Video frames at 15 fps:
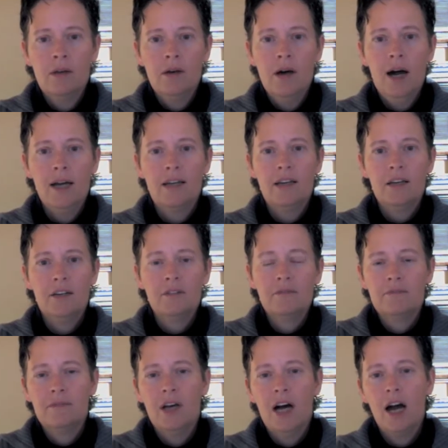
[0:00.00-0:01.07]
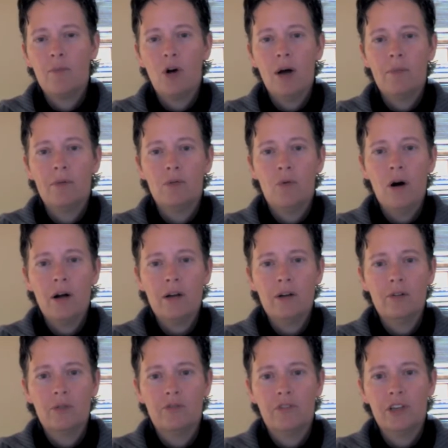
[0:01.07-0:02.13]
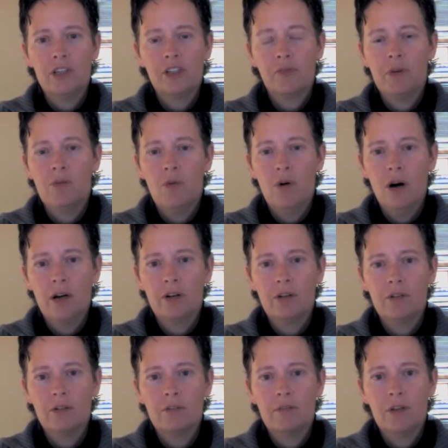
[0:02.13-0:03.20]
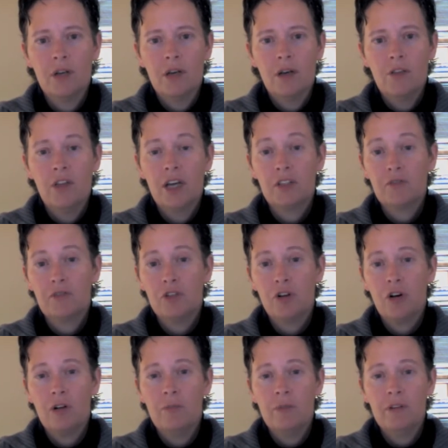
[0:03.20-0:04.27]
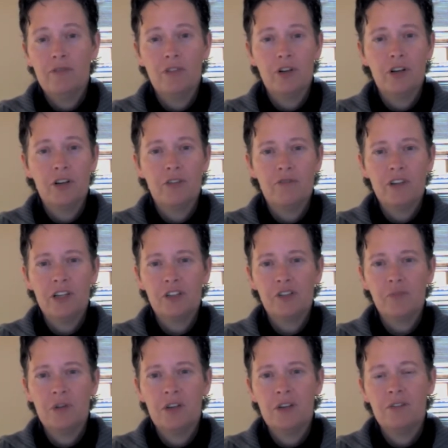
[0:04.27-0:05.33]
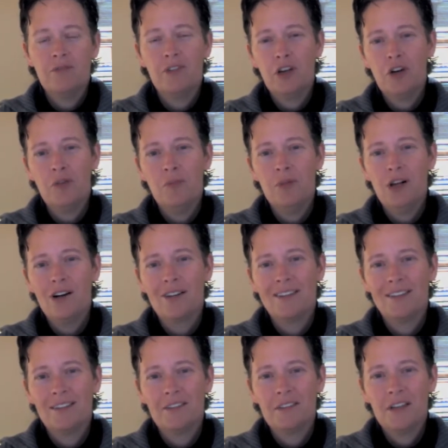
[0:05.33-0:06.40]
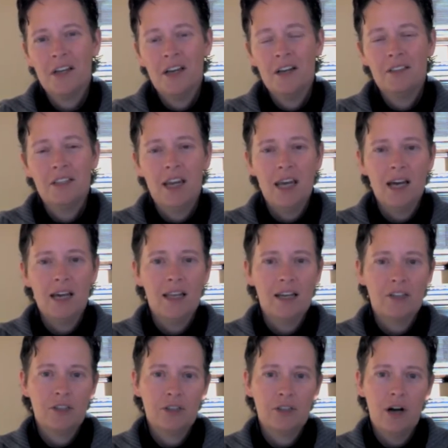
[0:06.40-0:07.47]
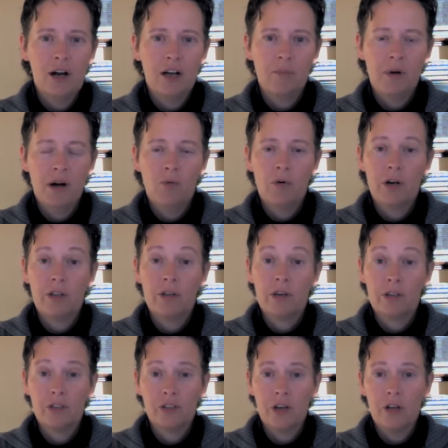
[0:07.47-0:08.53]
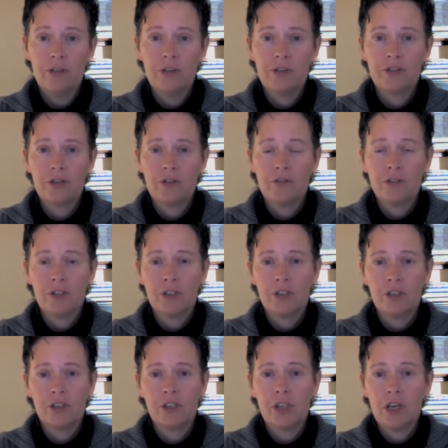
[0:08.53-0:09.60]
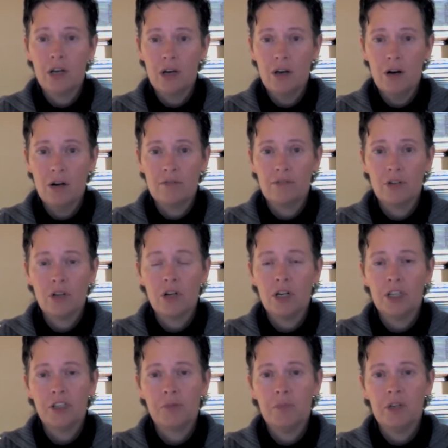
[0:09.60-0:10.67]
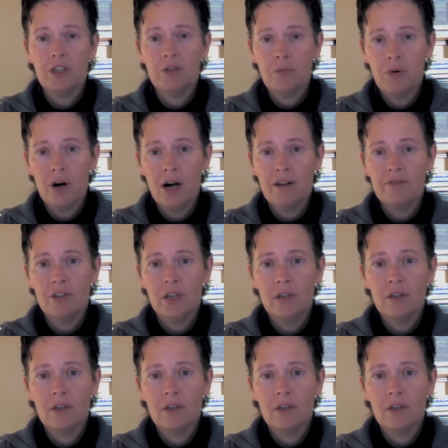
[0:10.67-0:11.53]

Hi again, I'm Robin Walker with VSP Walker. Thanks for joining me for another VSP video blog. Today I'd like to talk about one of the consulting services that I offer called Speed to Profit.